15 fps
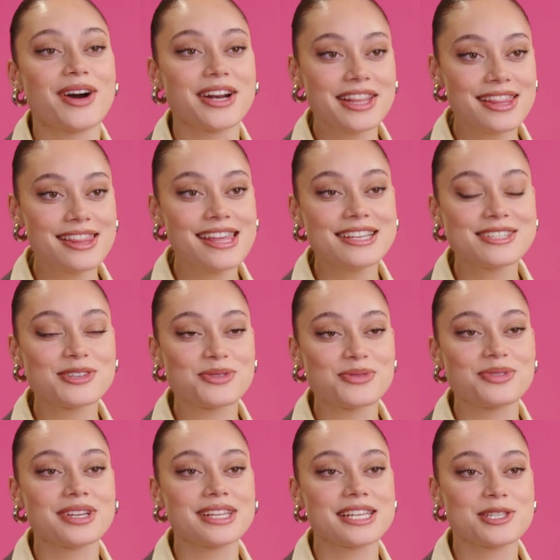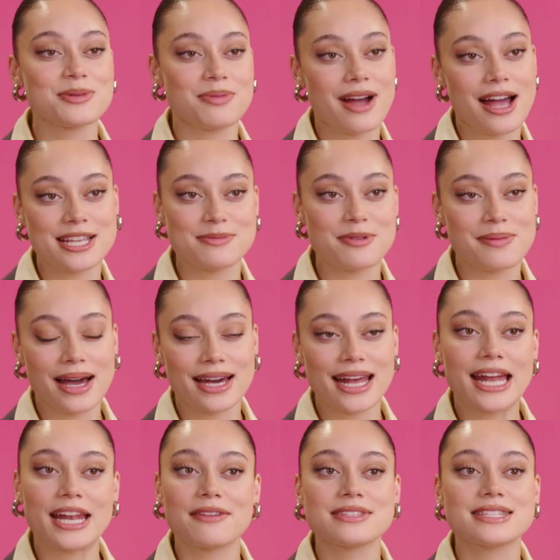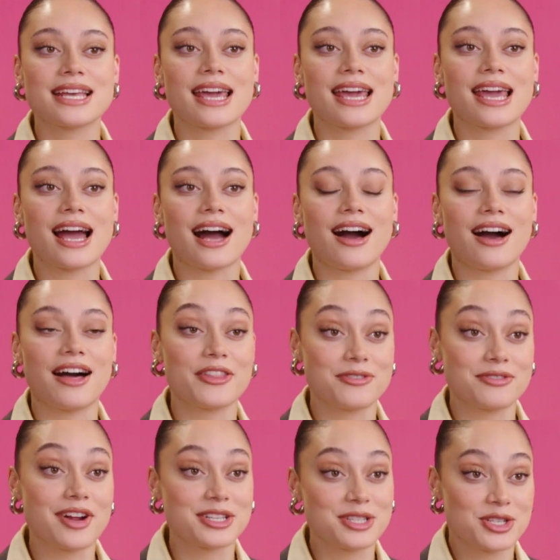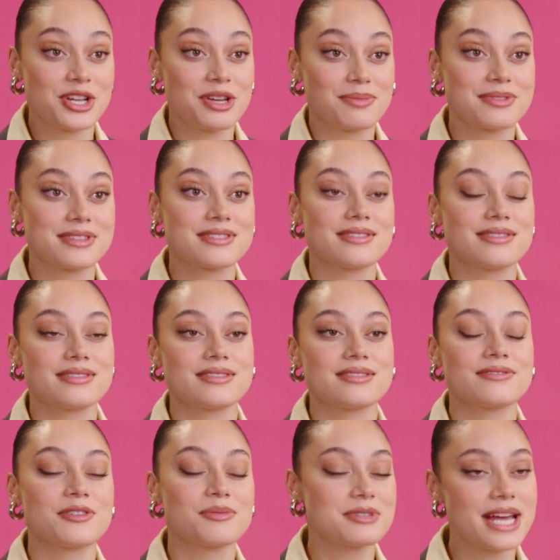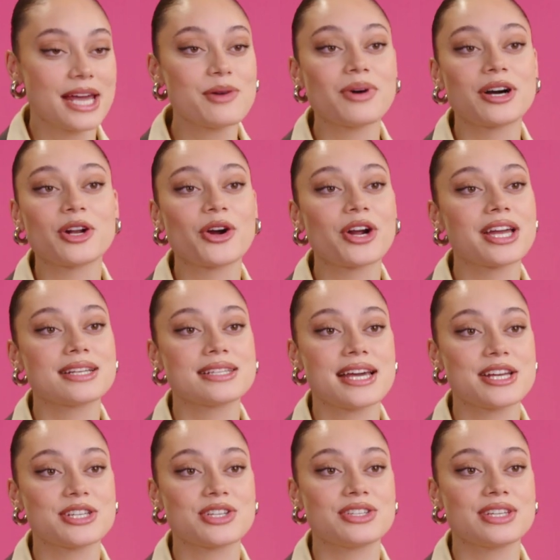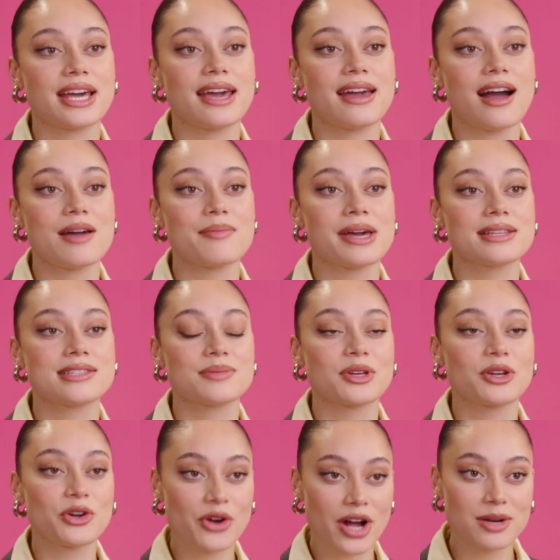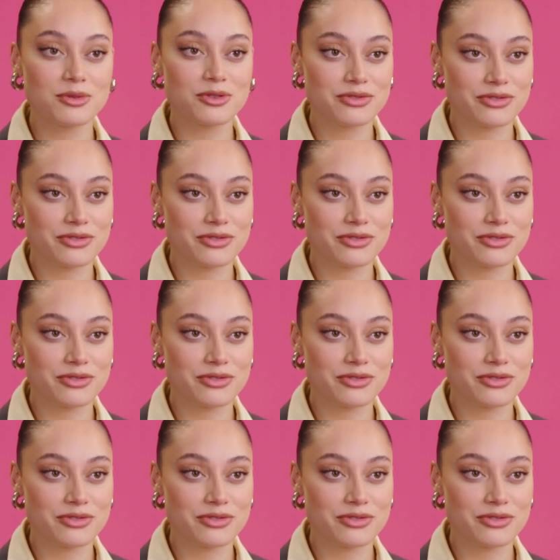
One of the things that really surprised me about NFC are the friendships. From day one orientation day, I made some incredible